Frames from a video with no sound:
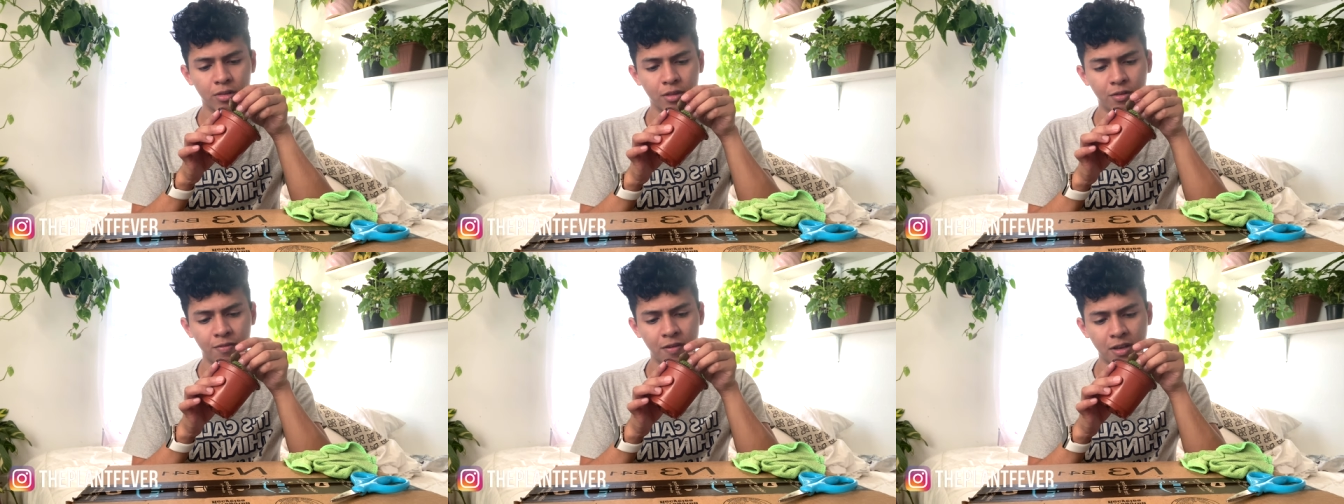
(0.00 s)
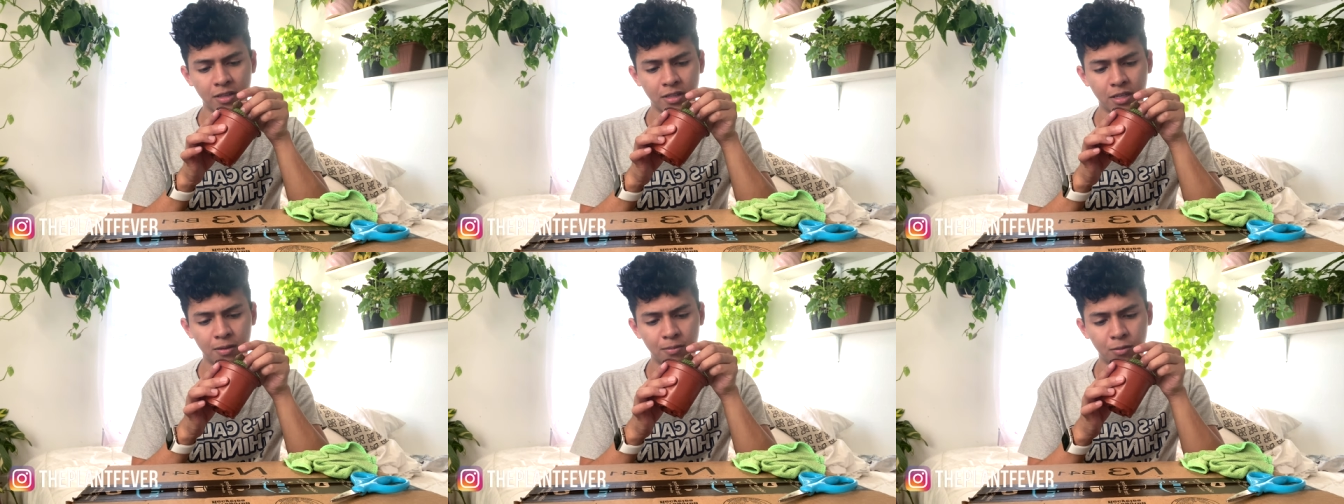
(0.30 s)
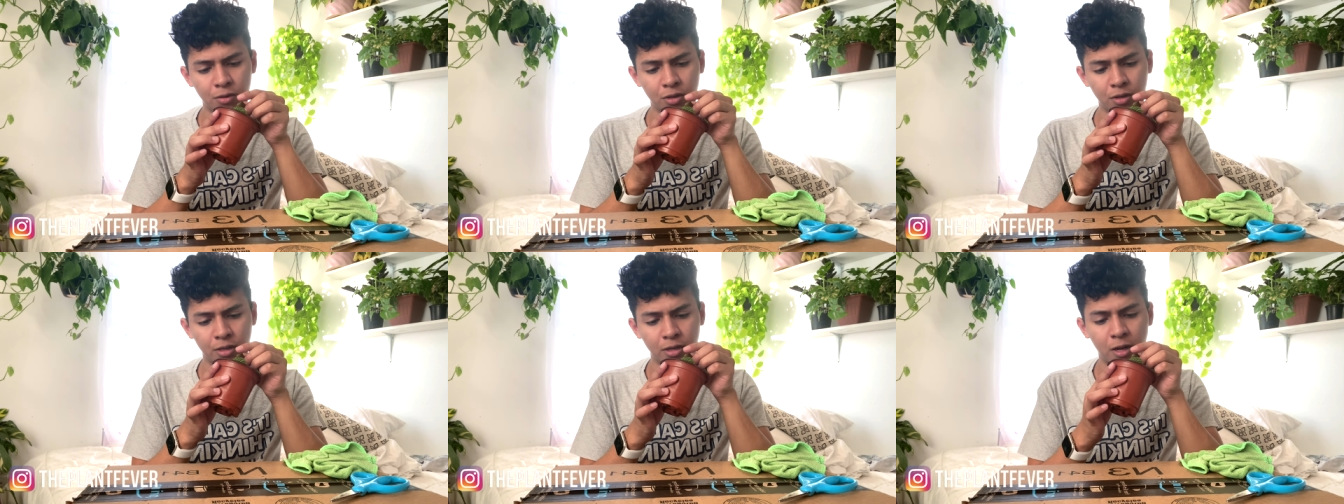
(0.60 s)
fact that
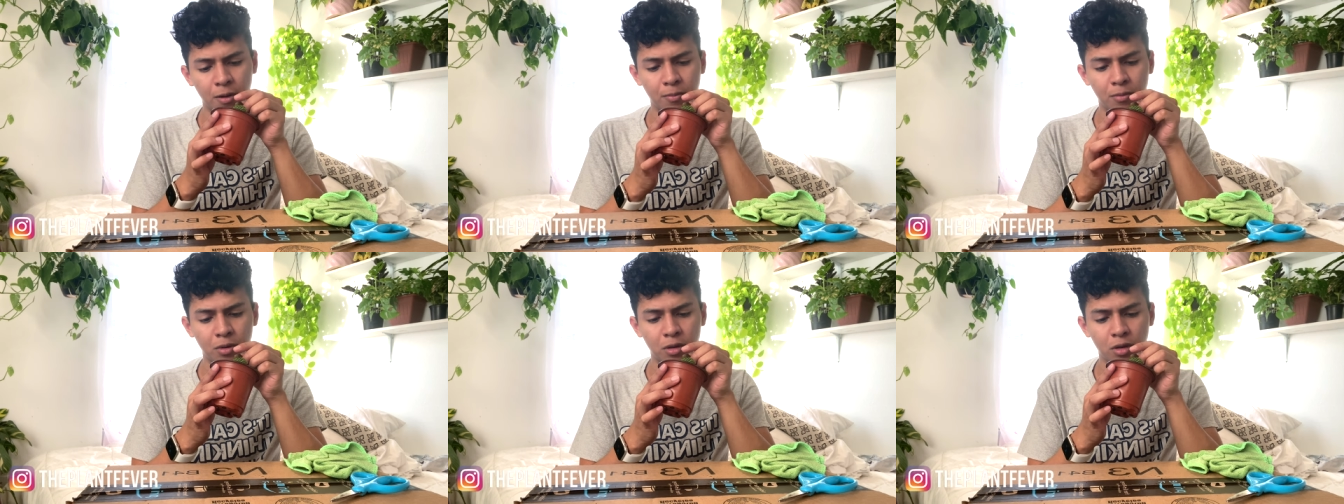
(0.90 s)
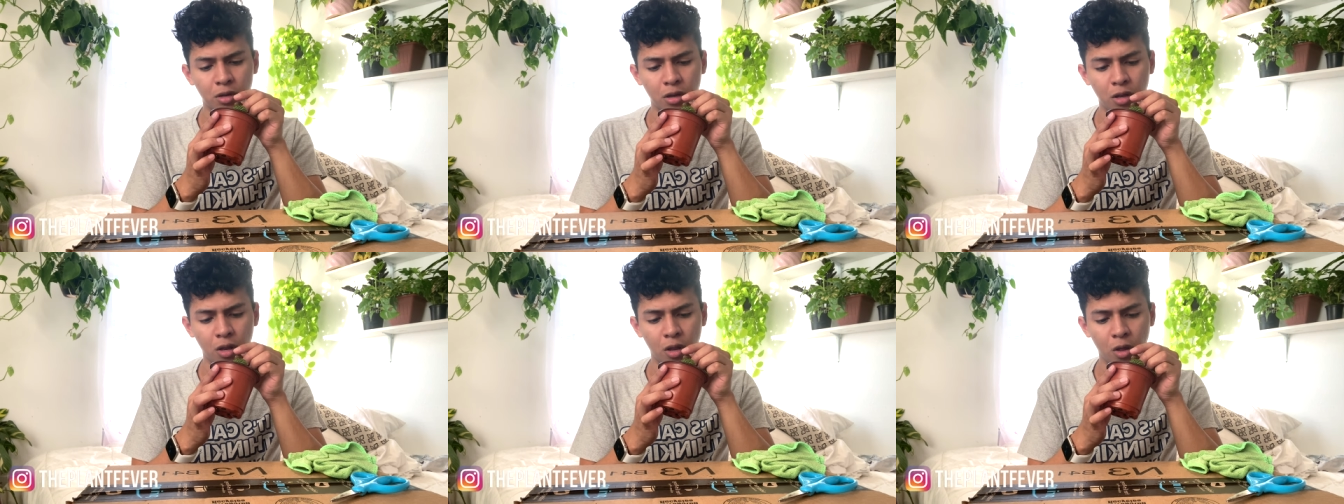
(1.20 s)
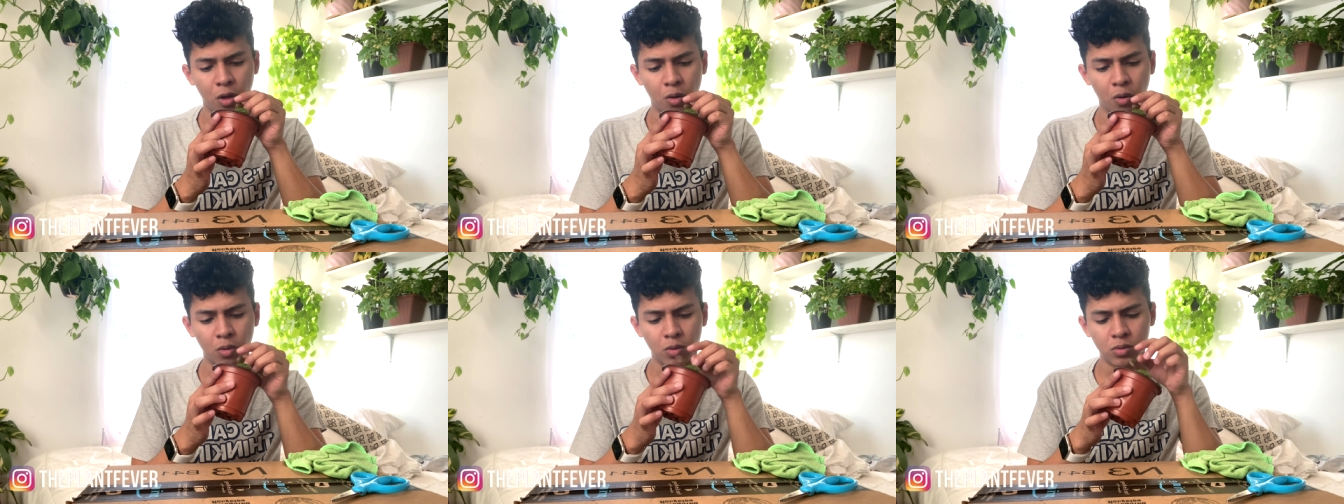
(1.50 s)
I'm looking up
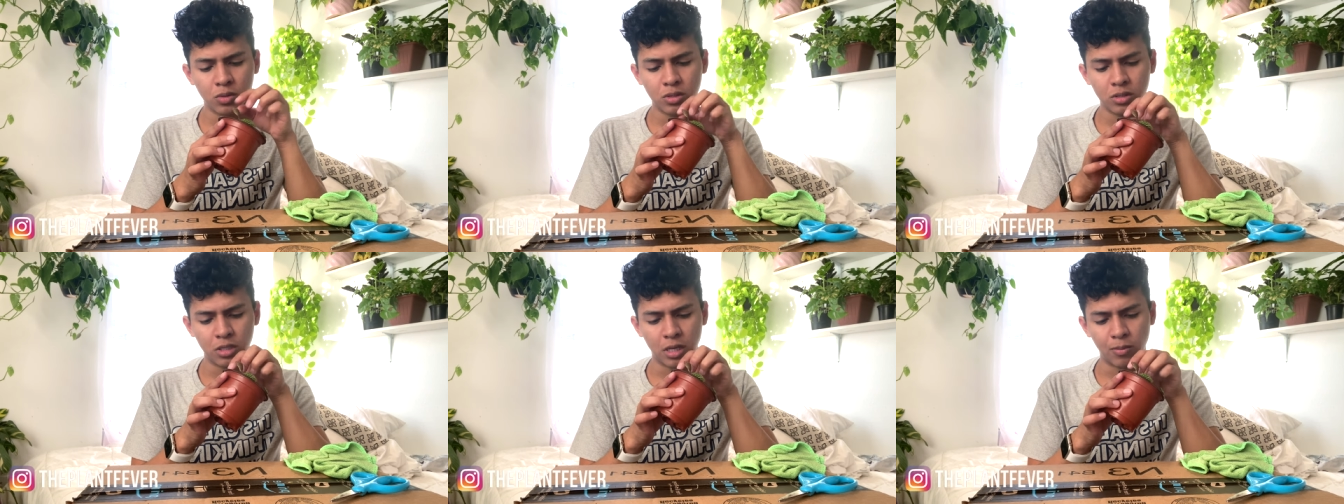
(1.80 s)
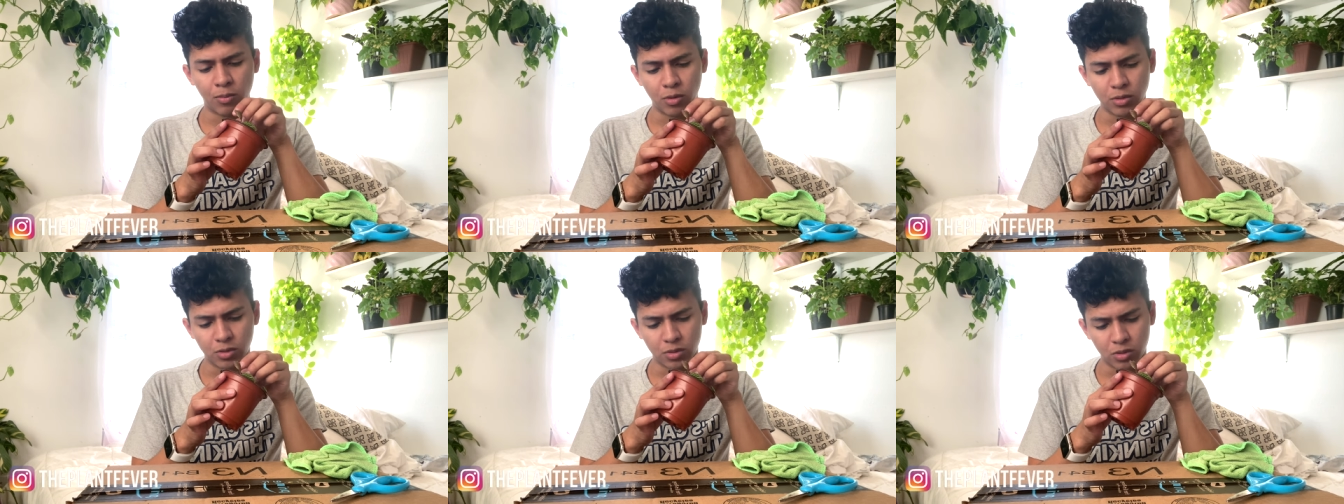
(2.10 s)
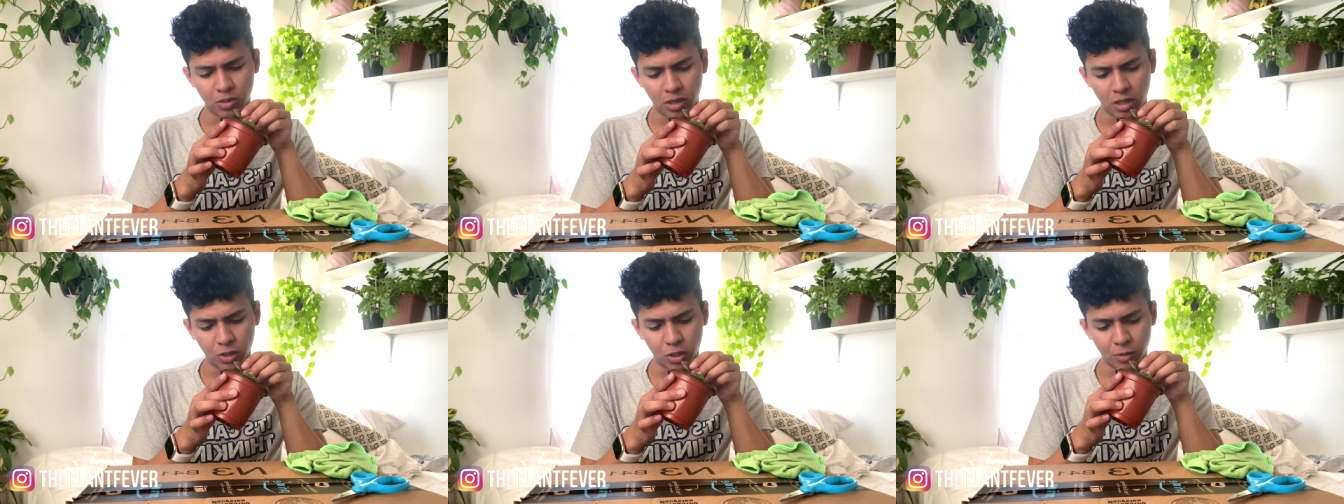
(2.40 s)
close, I'm
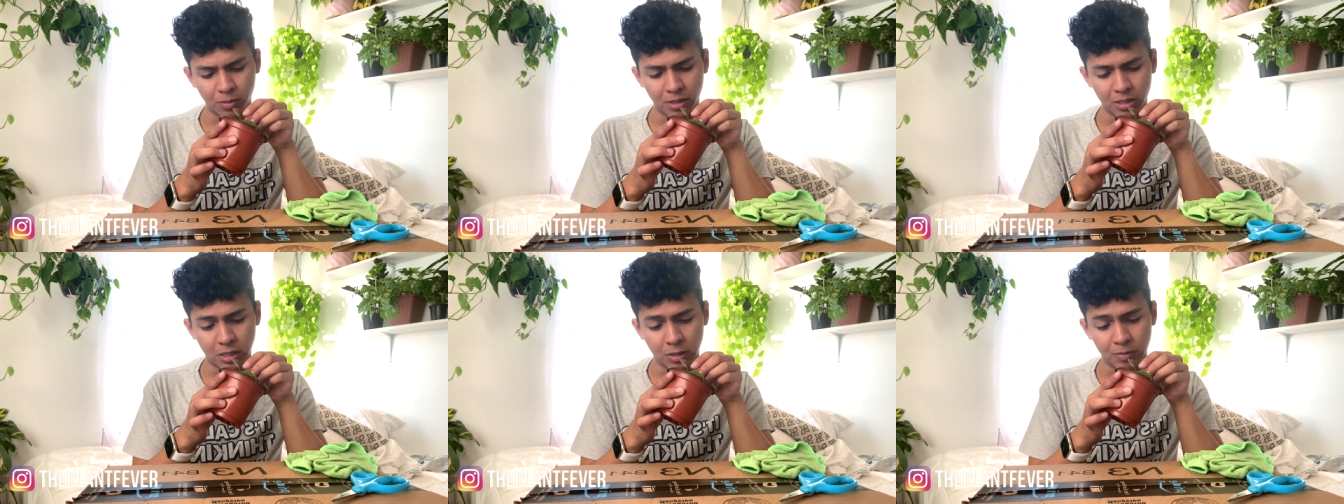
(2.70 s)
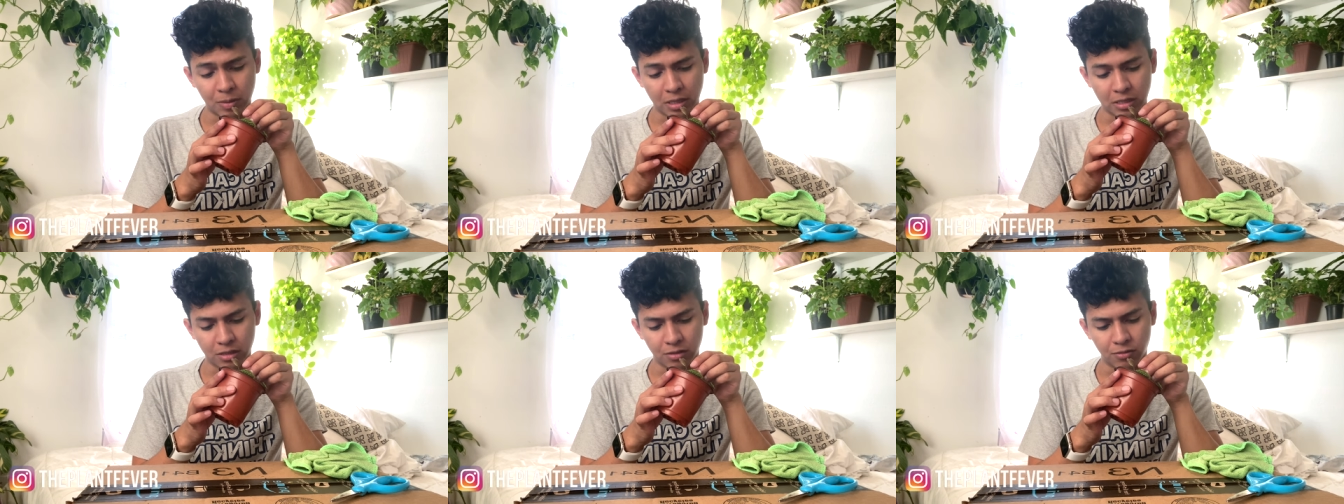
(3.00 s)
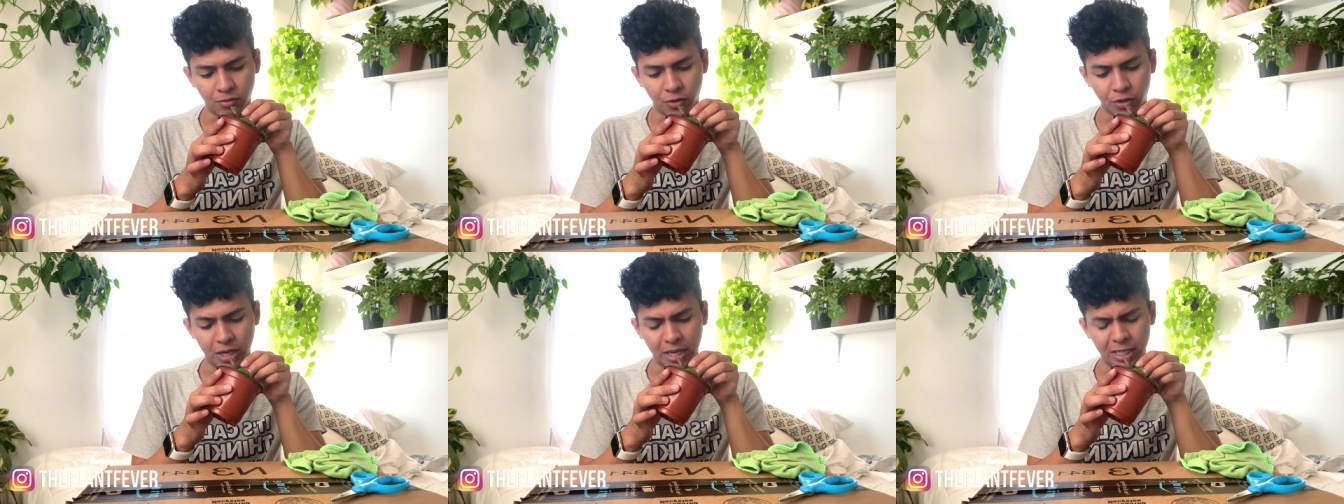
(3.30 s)
also, I should be inspecting
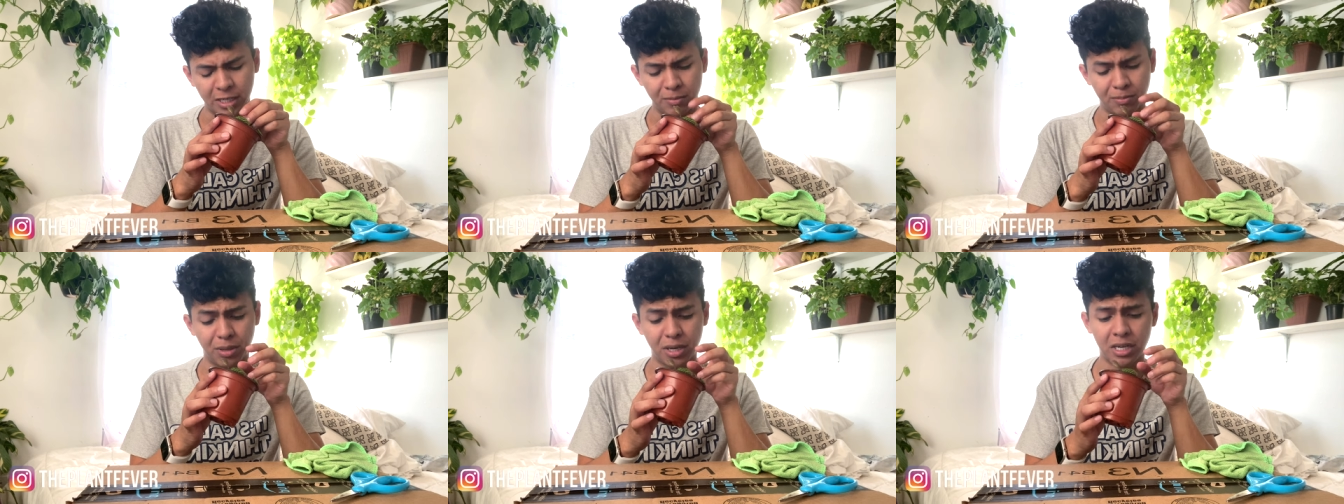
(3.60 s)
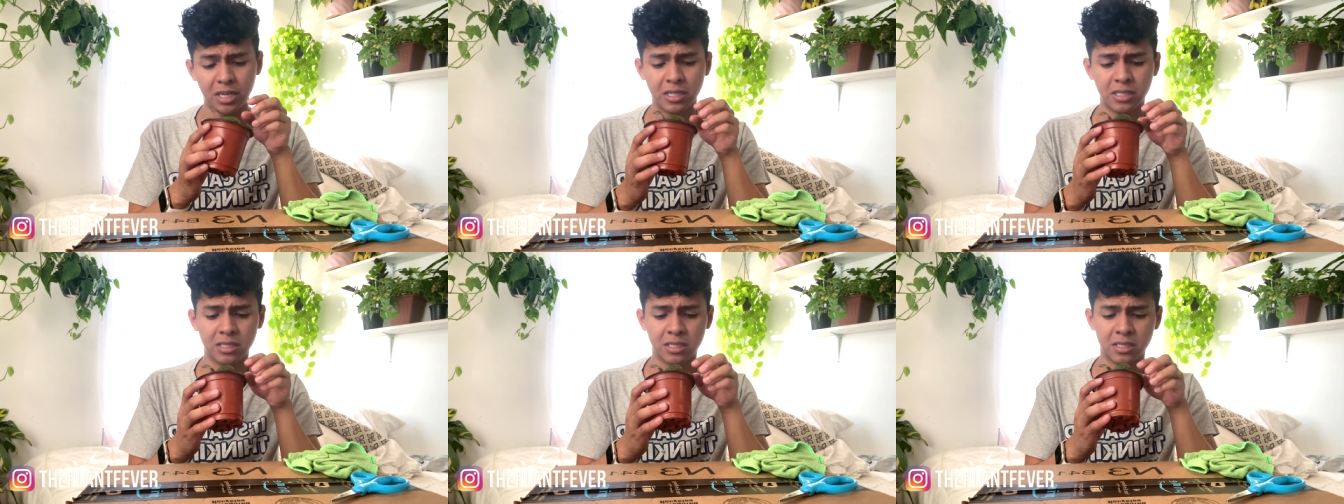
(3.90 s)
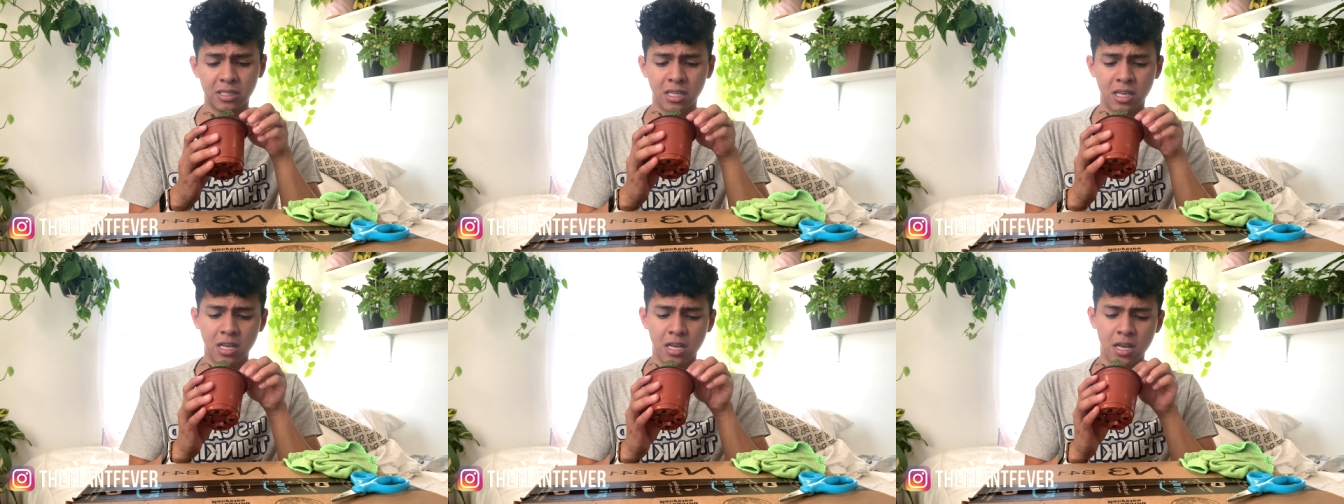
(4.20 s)
for any
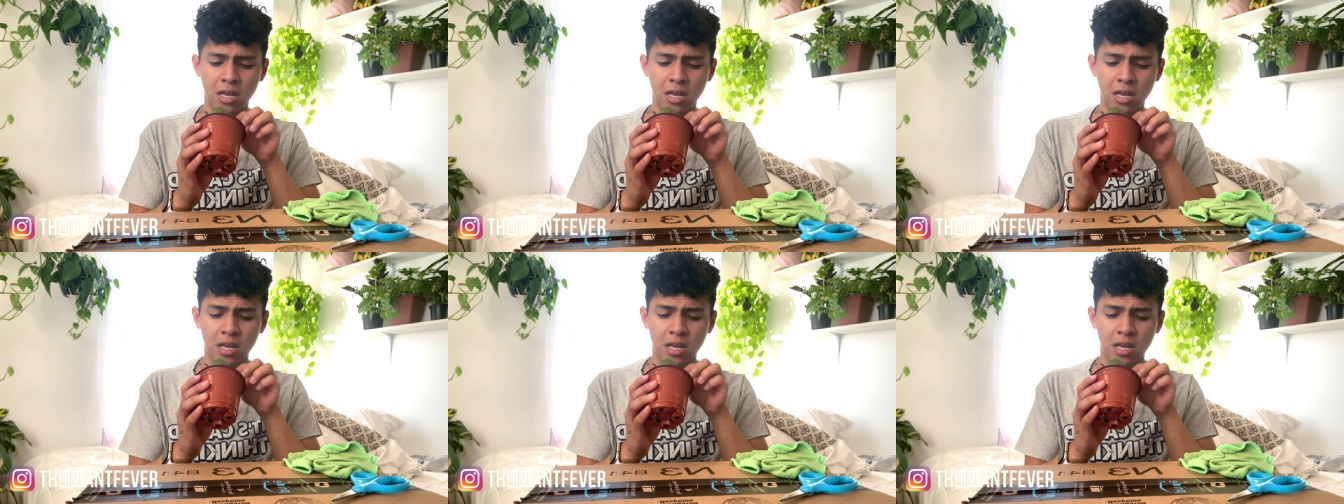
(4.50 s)
bugs,